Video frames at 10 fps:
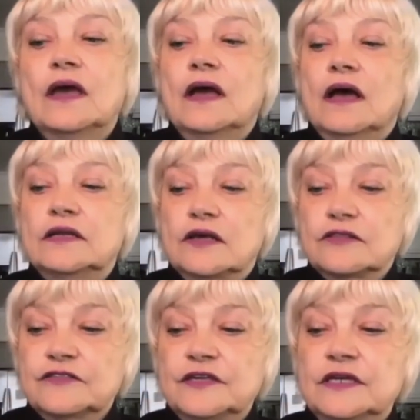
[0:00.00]
Another
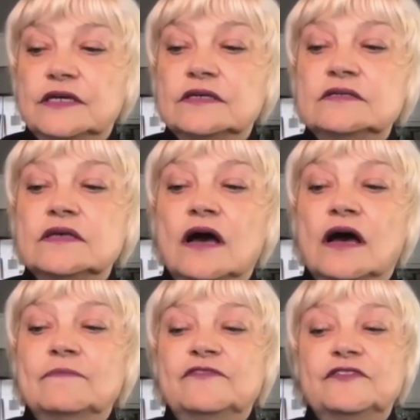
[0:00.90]
thing is
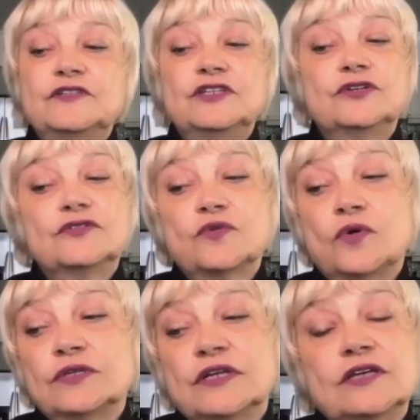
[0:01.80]
I'm 50 years
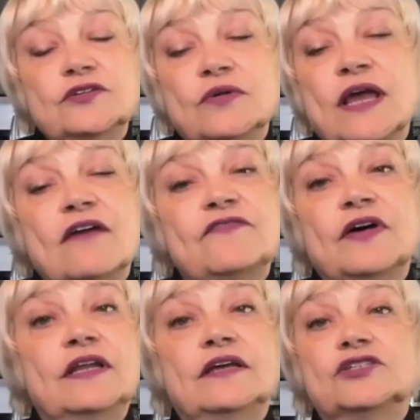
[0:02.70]
old and I don't have
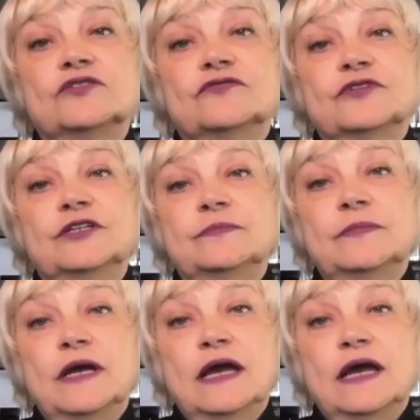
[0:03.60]
financial freedom.